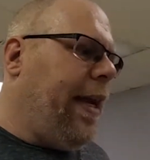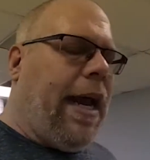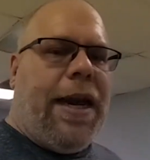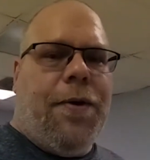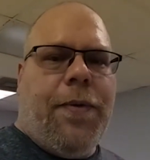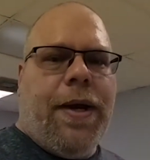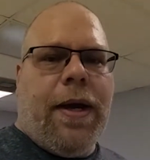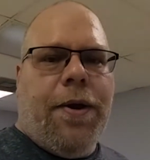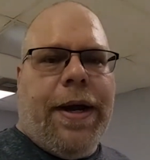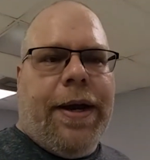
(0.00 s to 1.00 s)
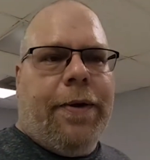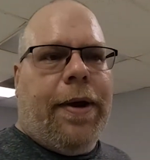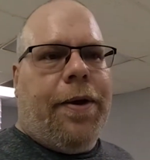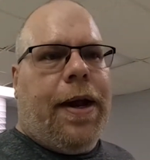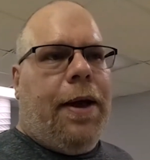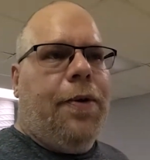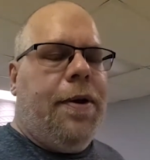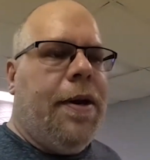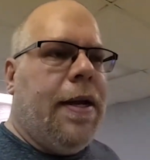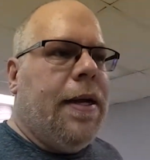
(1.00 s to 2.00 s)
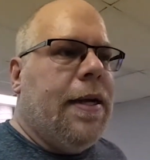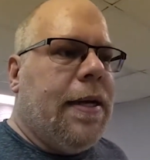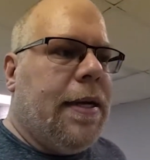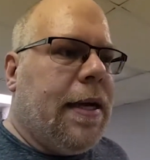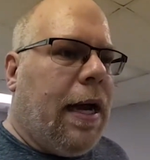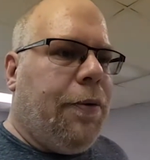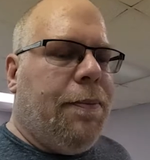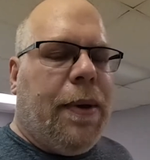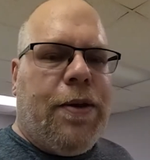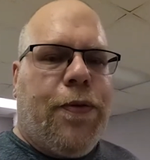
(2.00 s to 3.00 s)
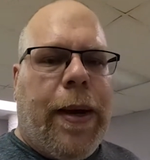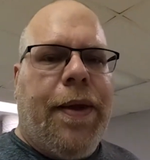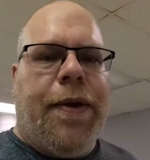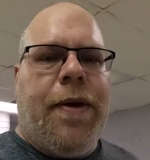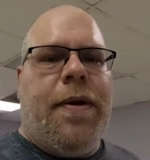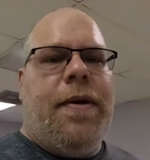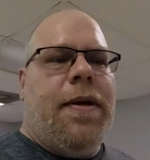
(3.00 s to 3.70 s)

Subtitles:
I don't want to go down that route. I would much rather